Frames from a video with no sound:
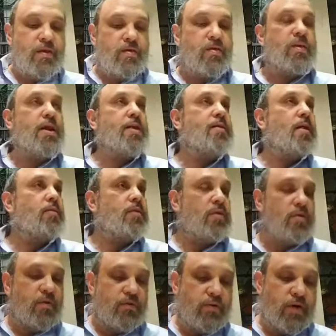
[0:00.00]
So that's how they
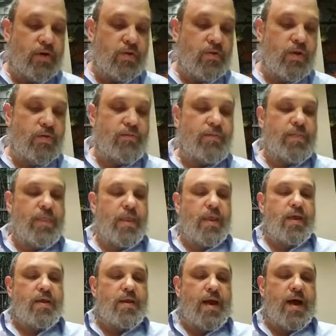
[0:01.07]
refer to him.
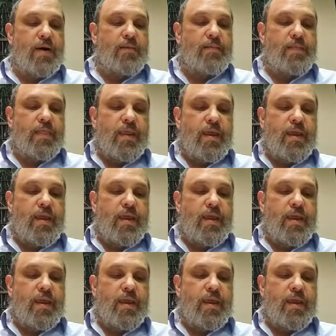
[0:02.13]
Now,